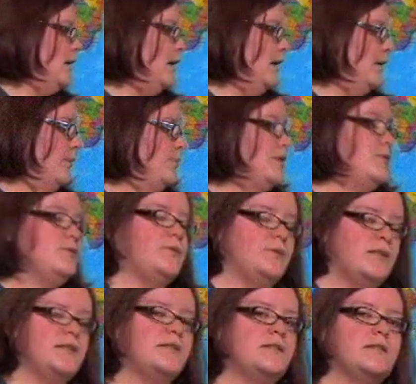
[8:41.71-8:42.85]
but you do
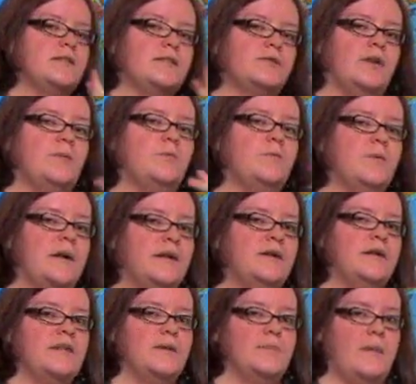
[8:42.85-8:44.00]
need to describe where
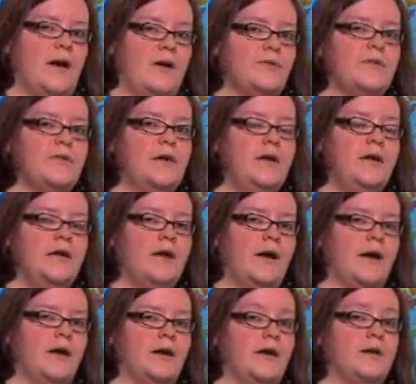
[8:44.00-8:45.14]
in the mouth
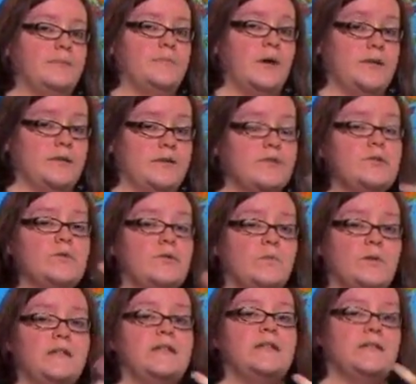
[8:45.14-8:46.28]
a student
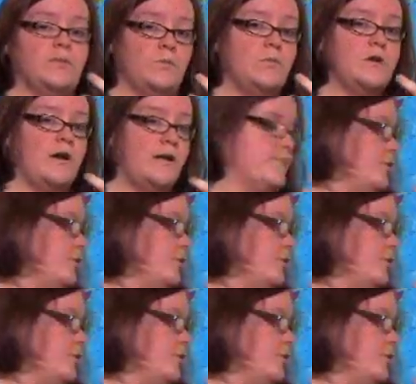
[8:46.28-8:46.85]
will need to work on